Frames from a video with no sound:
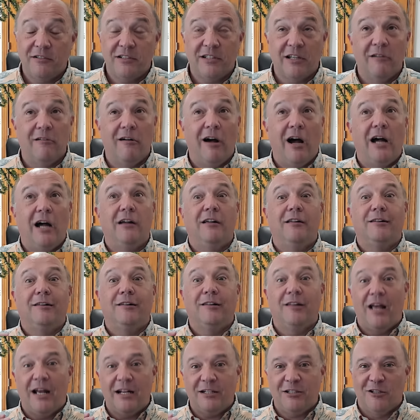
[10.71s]
So, a
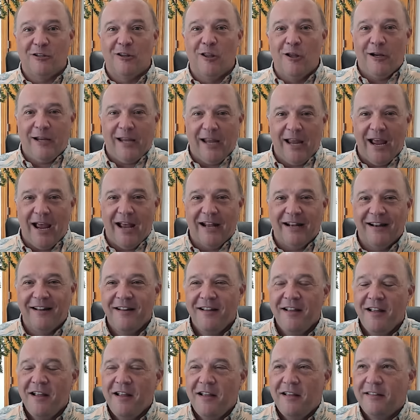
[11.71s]
lot to look at
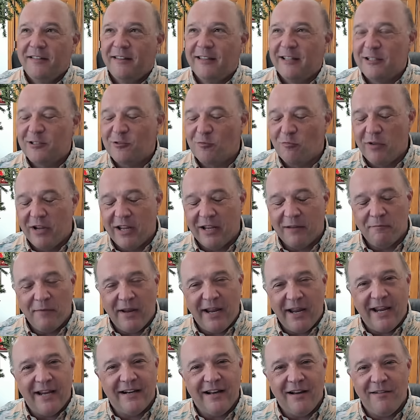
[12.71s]
this week.
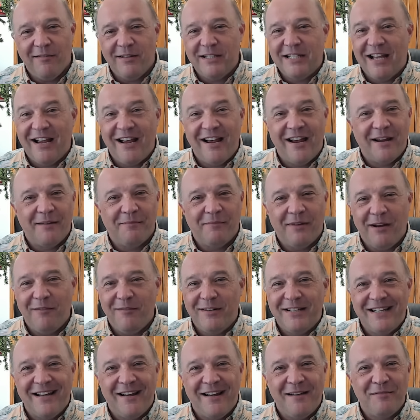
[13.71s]
Man, every time,
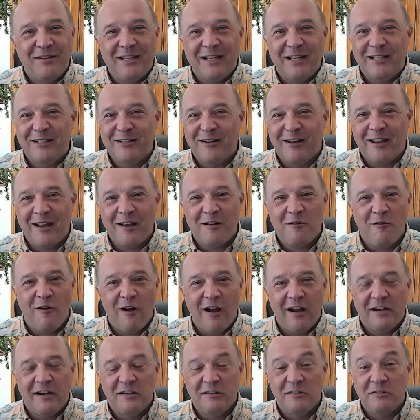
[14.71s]
every time you think it's going to get
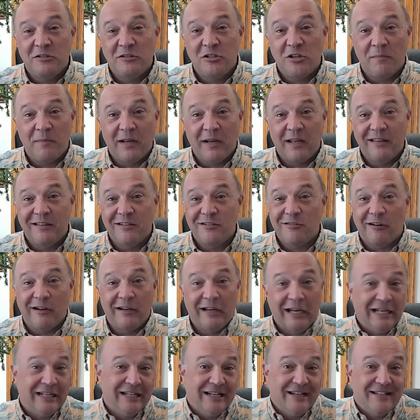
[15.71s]
quiet in the shipping
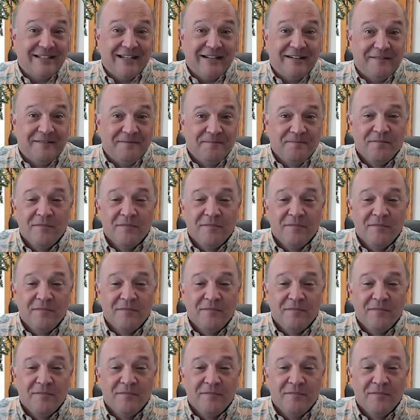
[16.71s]
industry, it doesn't.